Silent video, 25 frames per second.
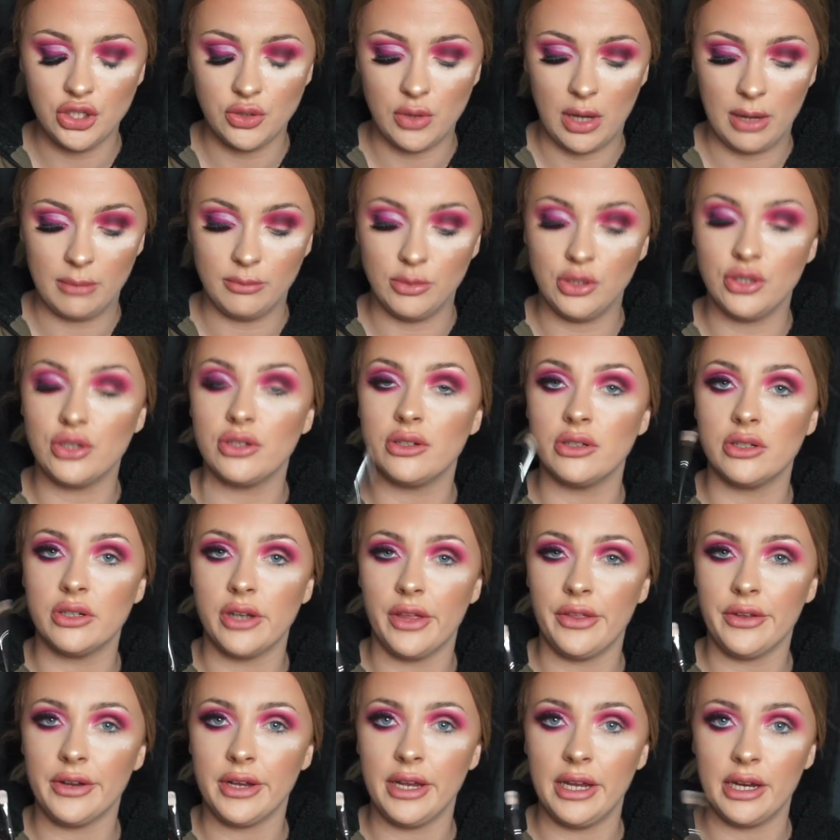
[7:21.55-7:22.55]
So I'm using
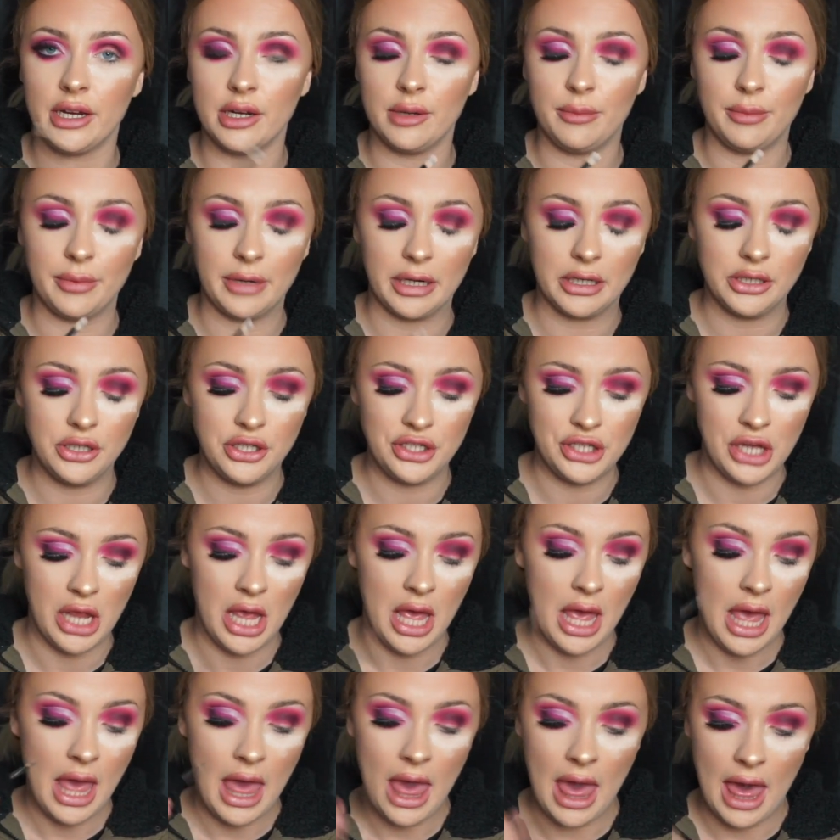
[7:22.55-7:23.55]
another Kira brush,
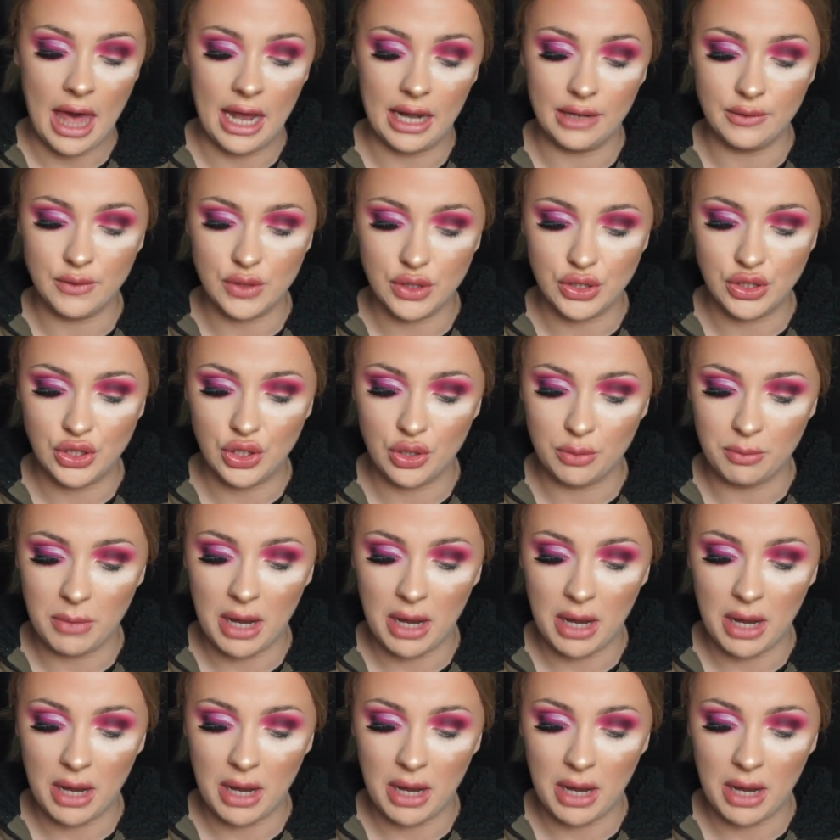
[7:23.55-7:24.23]
and I just took